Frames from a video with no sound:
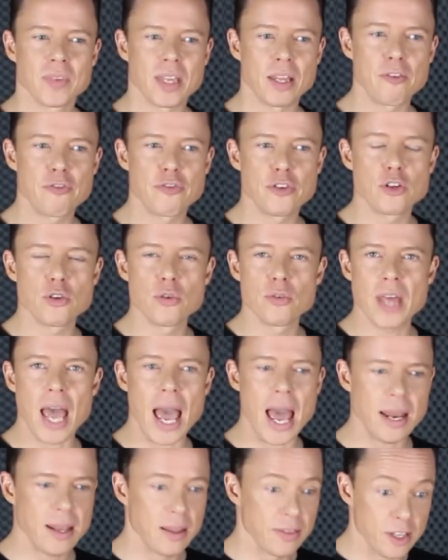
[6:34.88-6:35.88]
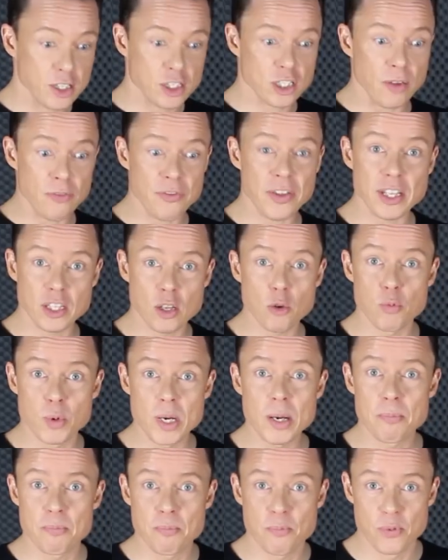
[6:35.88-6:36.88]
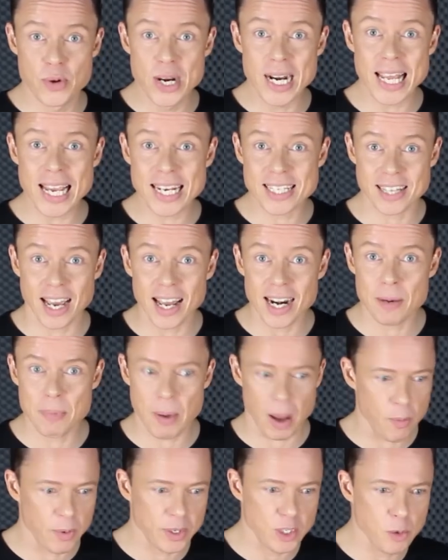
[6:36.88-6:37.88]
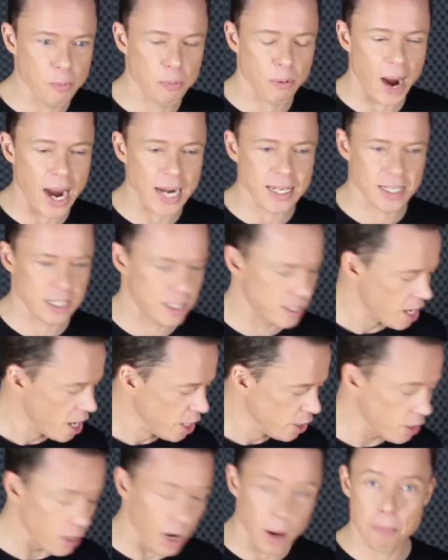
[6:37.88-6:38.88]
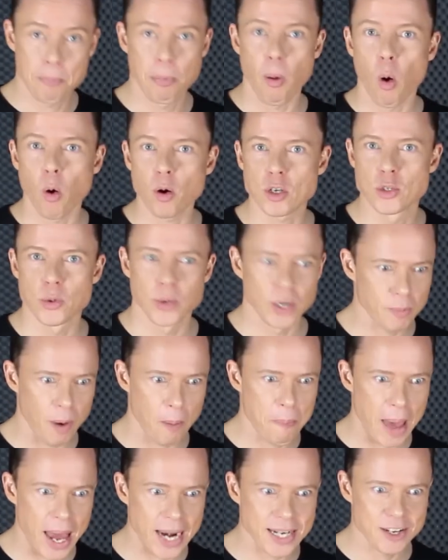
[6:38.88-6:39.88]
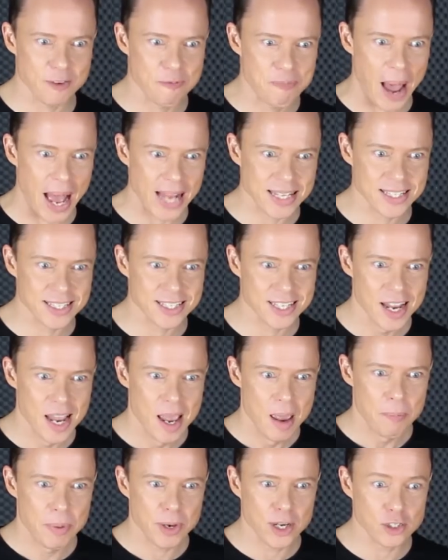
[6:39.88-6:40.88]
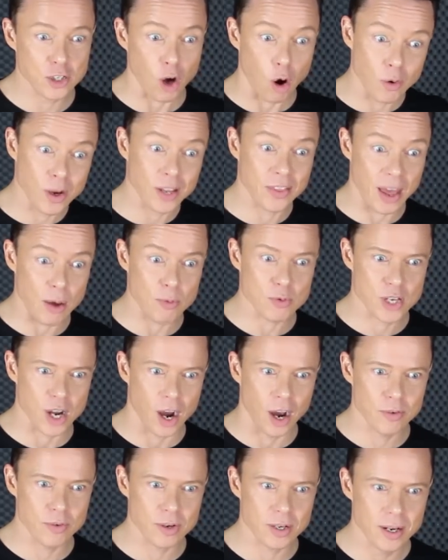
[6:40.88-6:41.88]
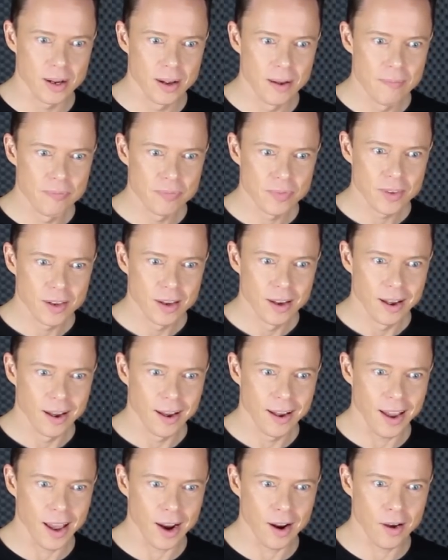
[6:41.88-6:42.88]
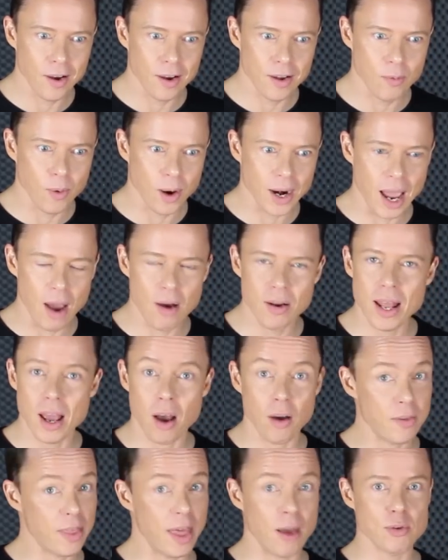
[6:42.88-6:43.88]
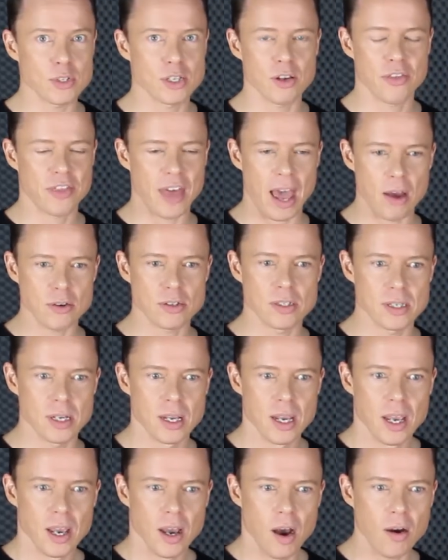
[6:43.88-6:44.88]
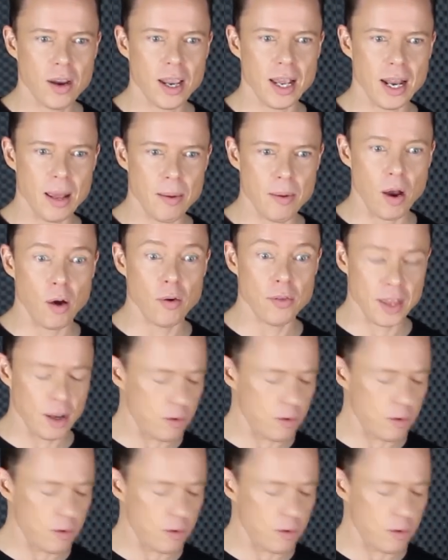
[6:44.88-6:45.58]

And if you do that, there's something to be really excited about. When you practice, you're not bored doing repetitive patterns because, okay, that was 100. Yeah, 1 hour later, oh, that was 1,000. Okay, oh,